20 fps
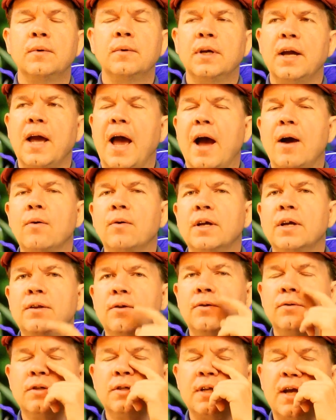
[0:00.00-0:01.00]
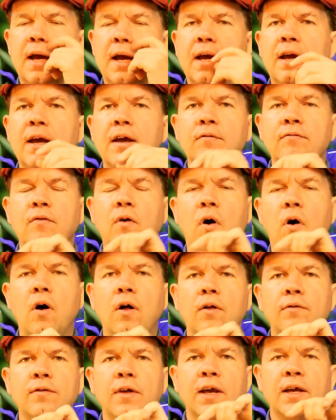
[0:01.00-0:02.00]
How can you say, if
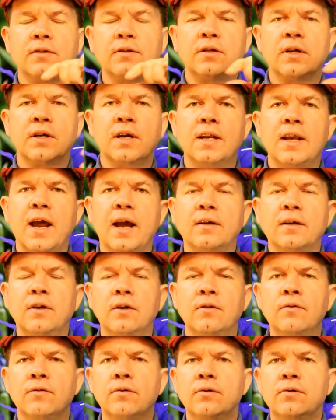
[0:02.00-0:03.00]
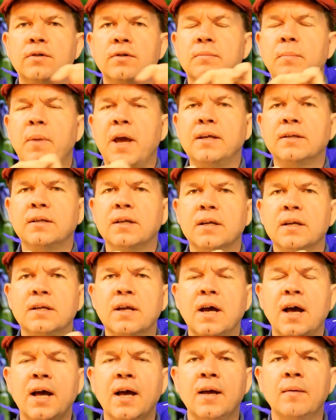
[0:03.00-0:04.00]
all things are connected through space and
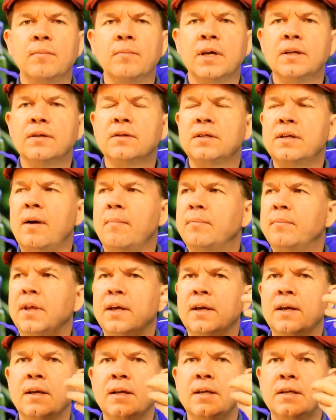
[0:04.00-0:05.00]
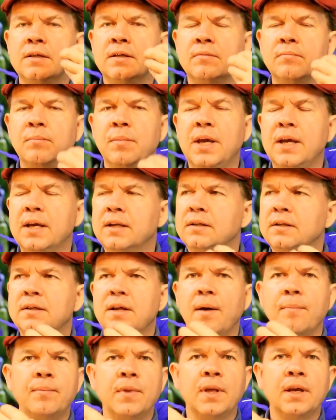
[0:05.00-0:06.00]
time, that something is me and
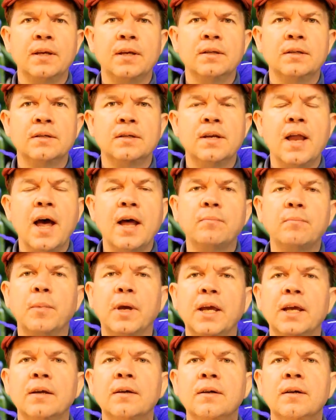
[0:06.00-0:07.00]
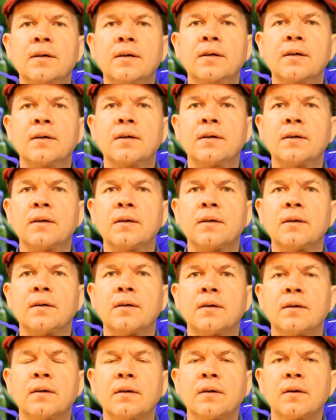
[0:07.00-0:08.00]
something is not me?
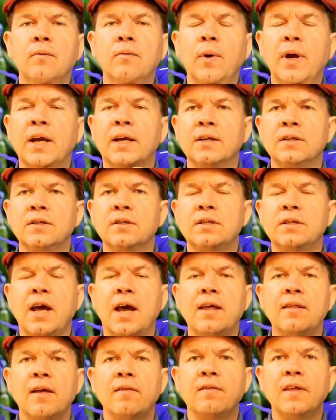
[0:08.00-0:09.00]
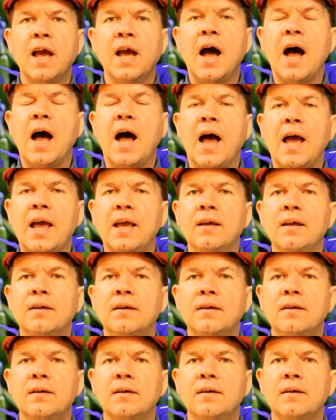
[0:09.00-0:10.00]
We can say that the I,
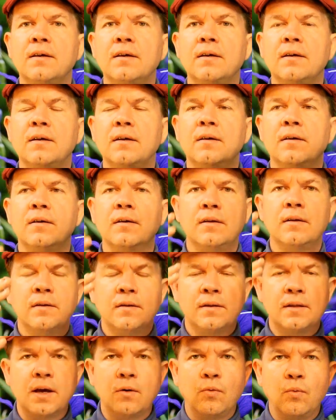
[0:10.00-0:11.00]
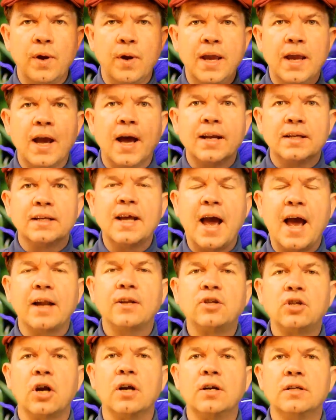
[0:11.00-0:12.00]
that we
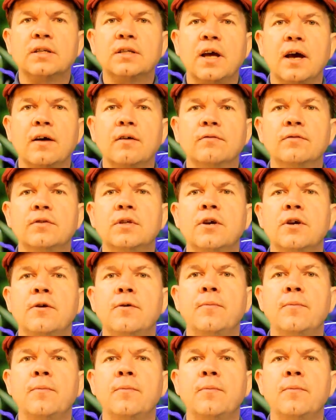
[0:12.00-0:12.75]
attach ourselves